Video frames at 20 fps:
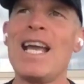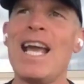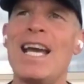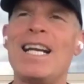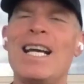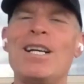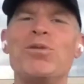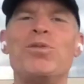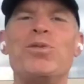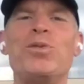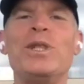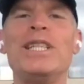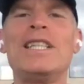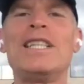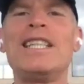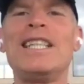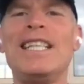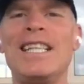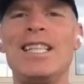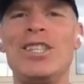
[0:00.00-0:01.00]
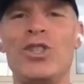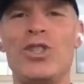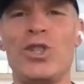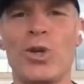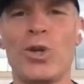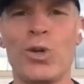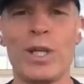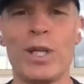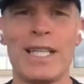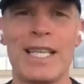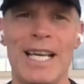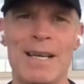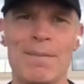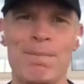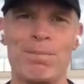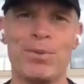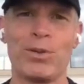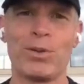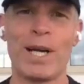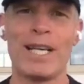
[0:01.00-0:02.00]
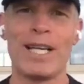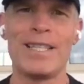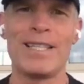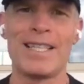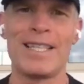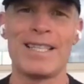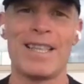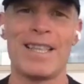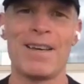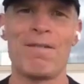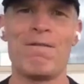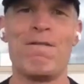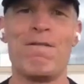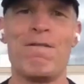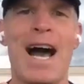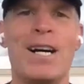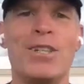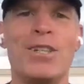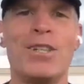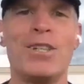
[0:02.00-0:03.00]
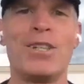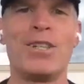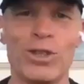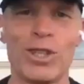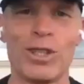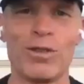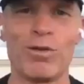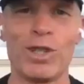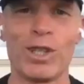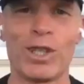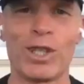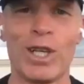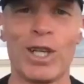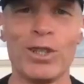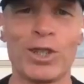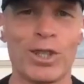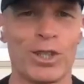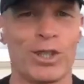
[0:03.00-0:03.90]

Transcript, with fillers: And I really enjoyed embracing the values of the culture.